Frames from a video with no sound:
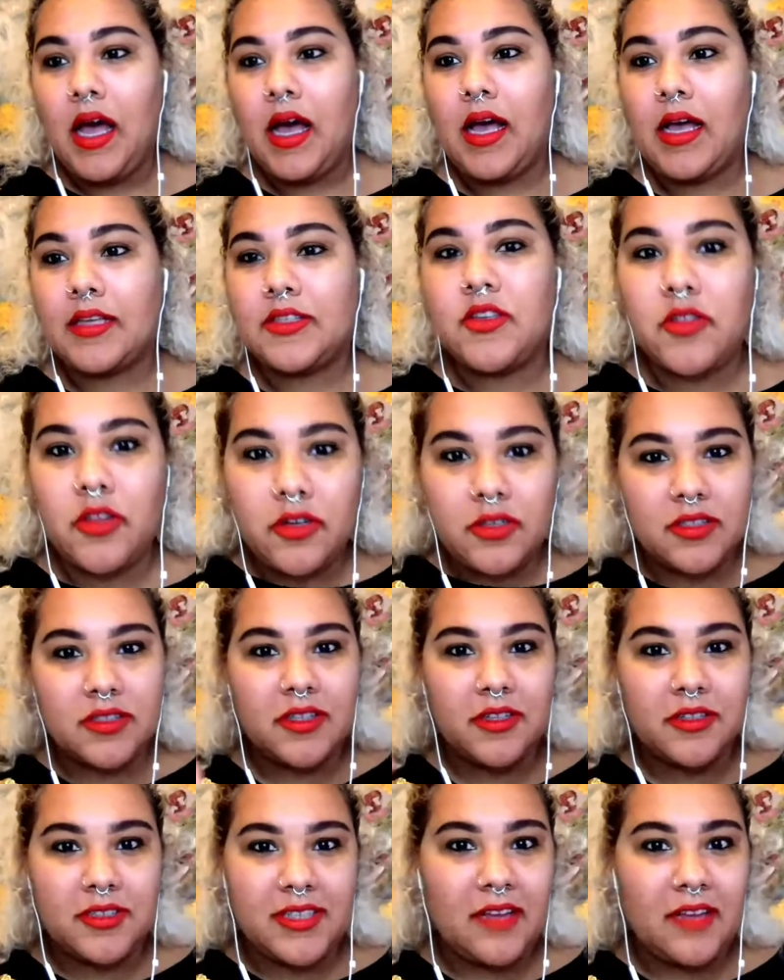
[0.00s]
So there's
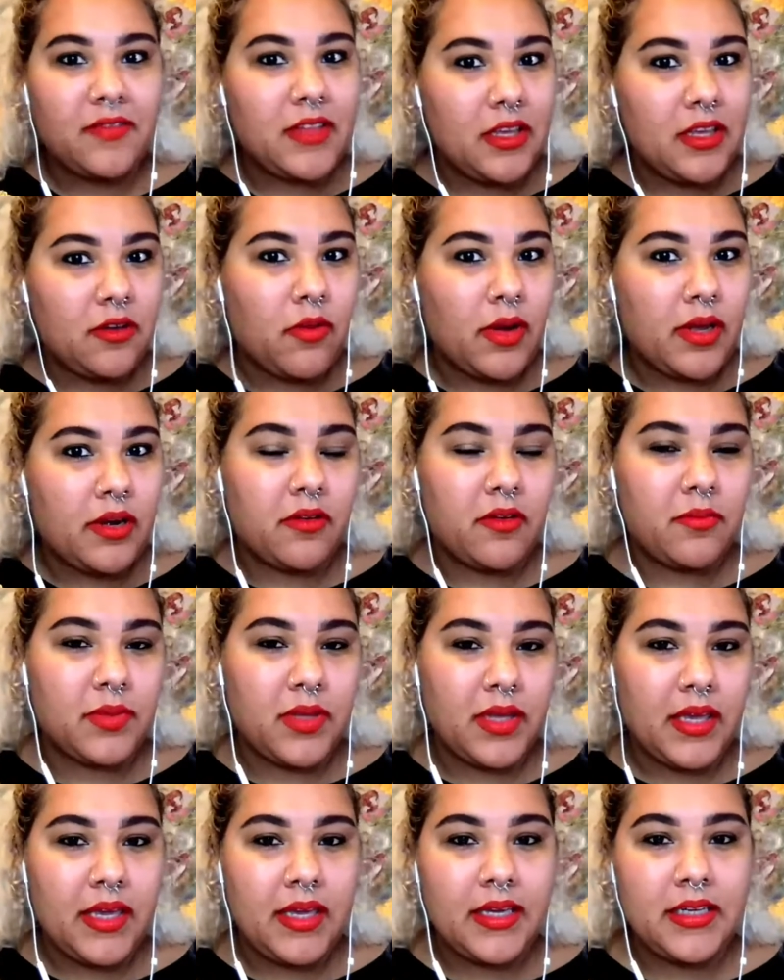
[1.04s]
definitely greater
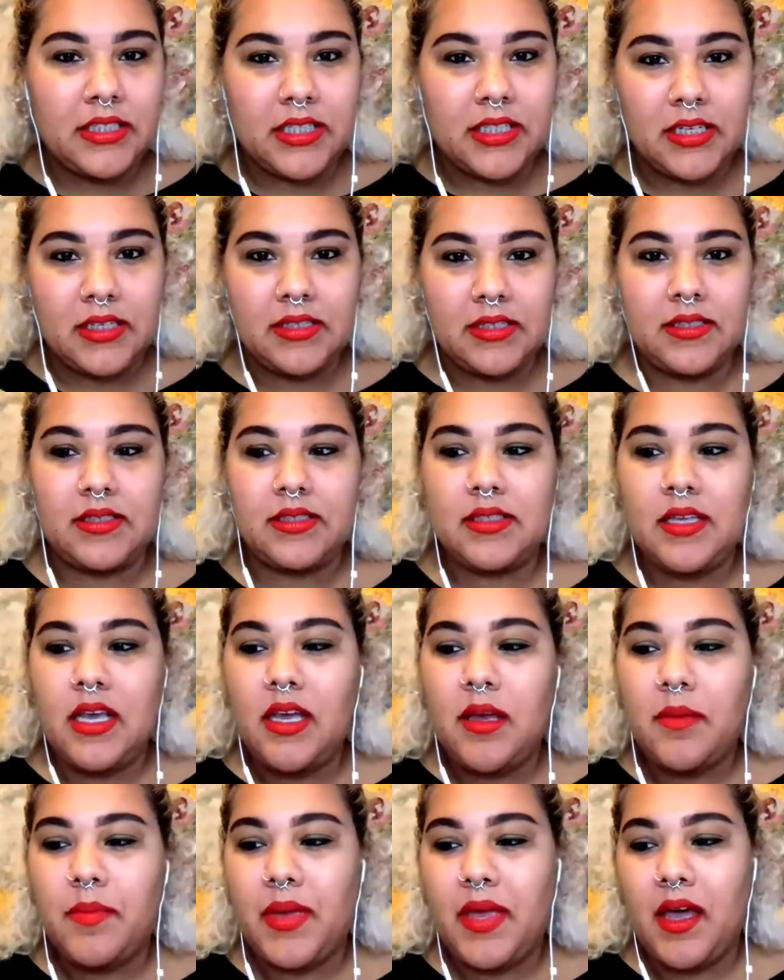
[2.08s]
implications
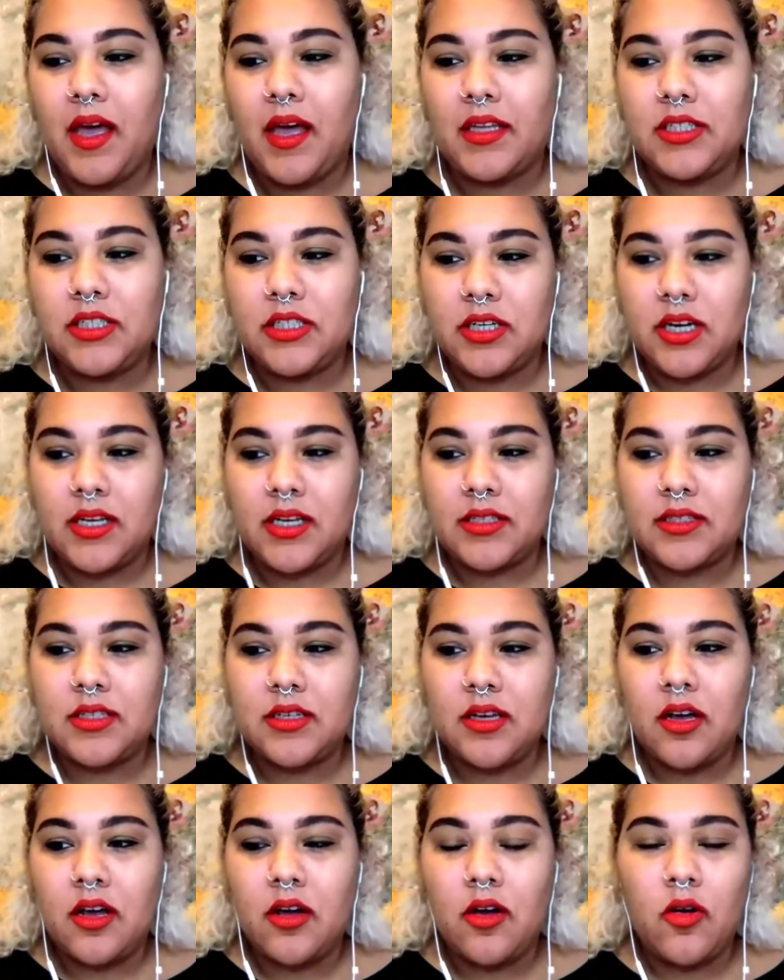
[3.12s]
beyond just,
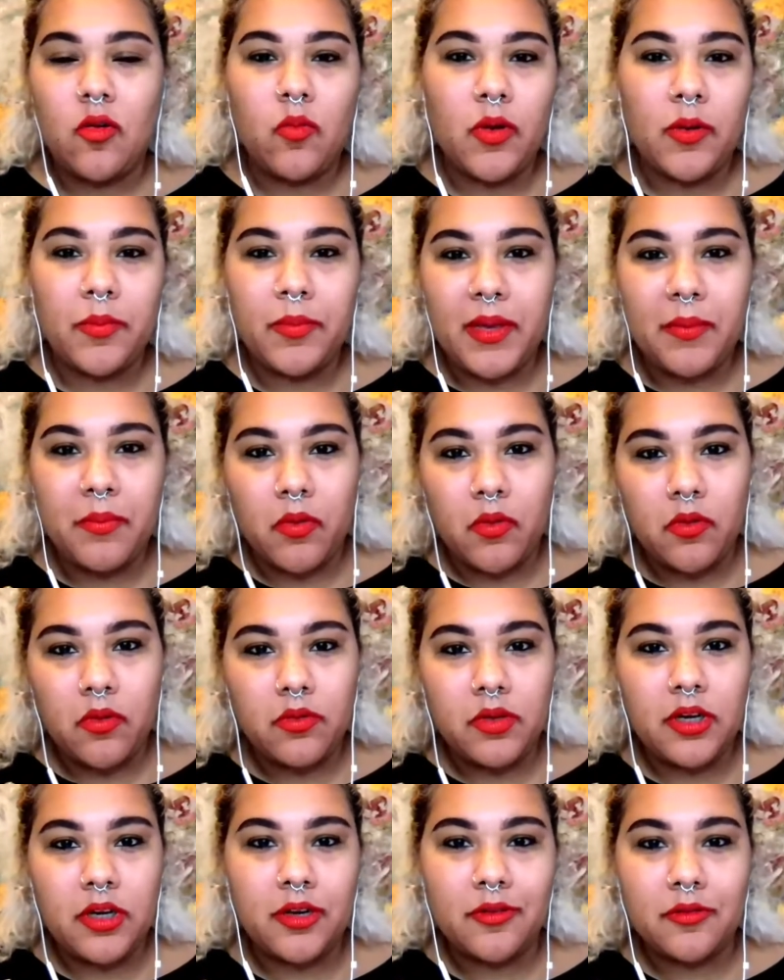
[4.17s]
oh well, people,
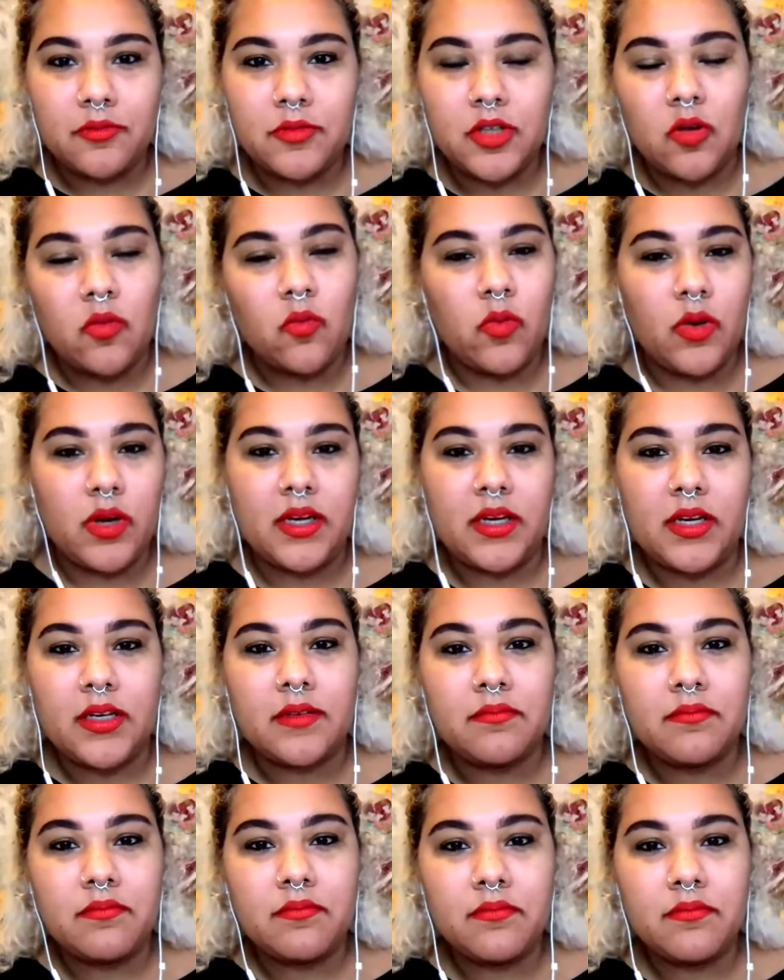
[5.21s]
you know, don't want
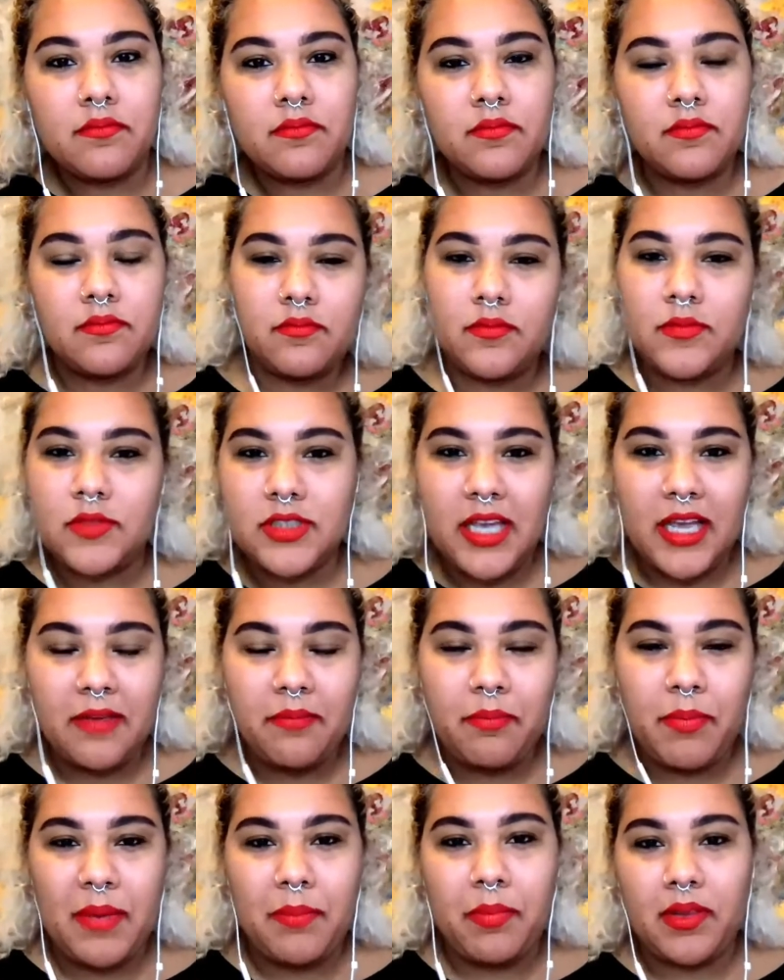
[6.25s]
to
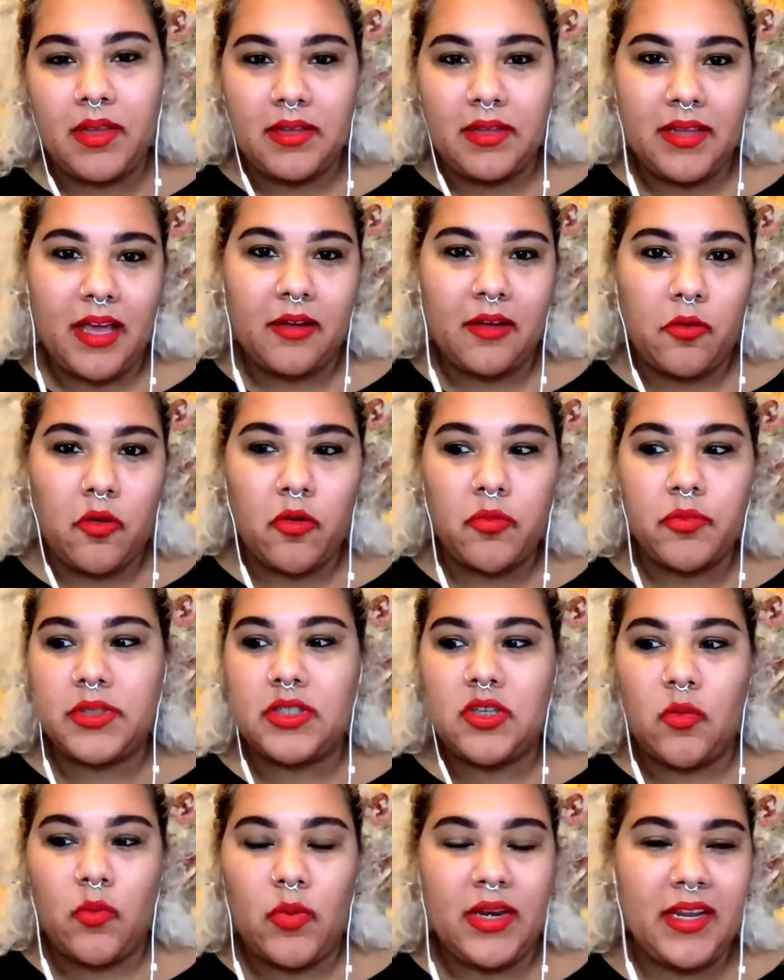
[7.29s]
date people in that group, and
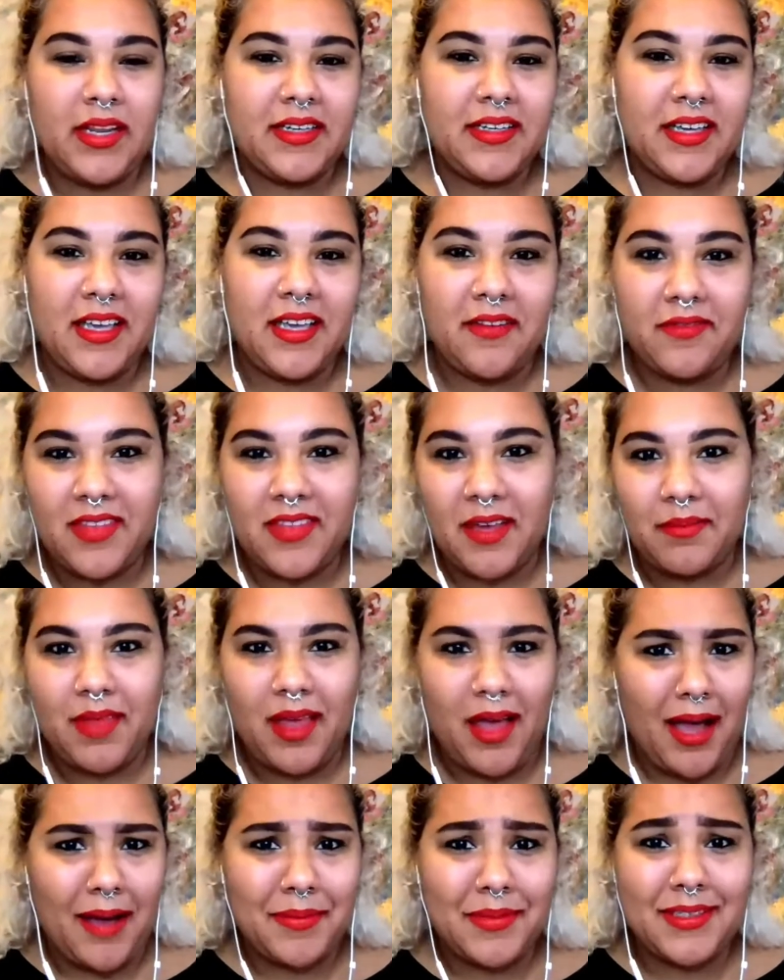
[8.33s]
so we need to give them the
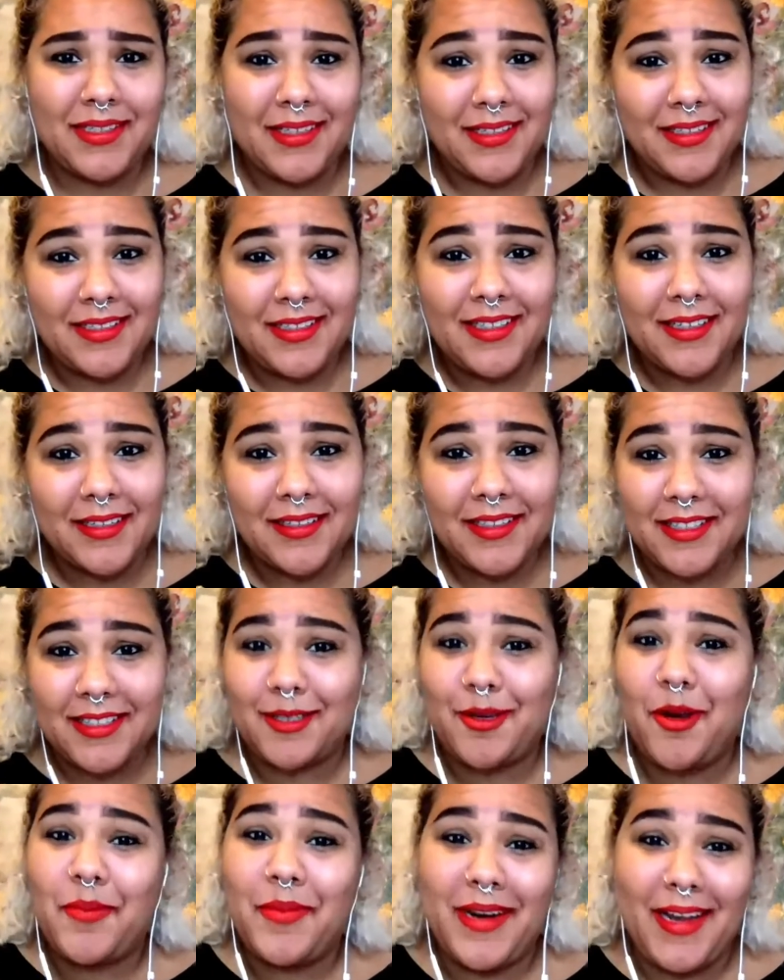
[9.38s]
option to
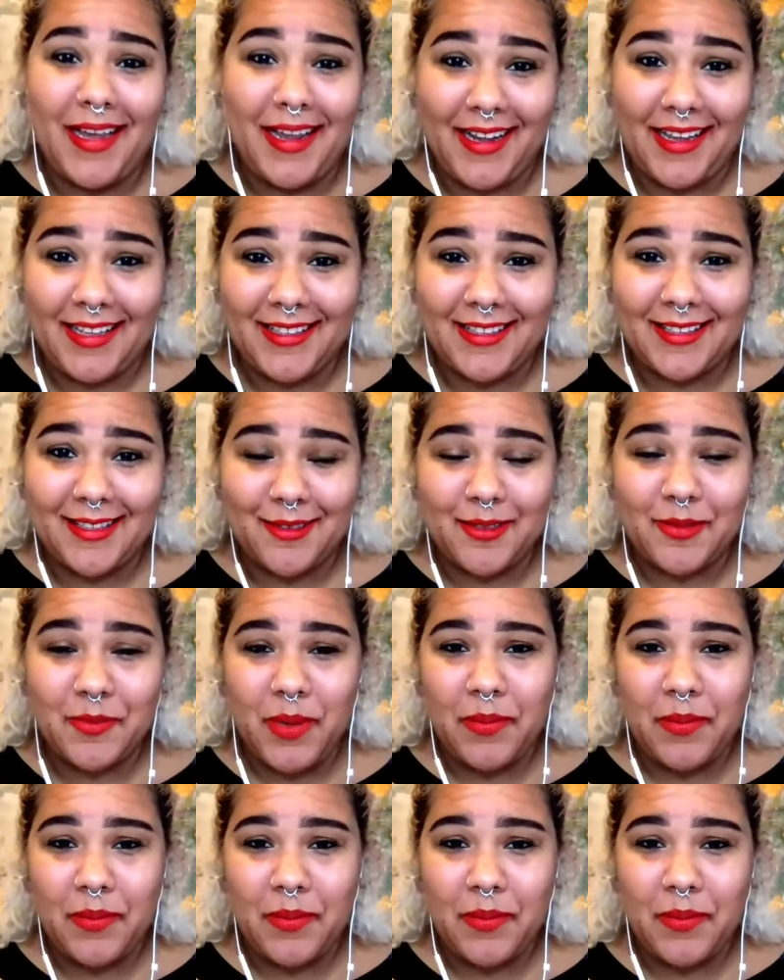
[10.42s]
discriminate against those people.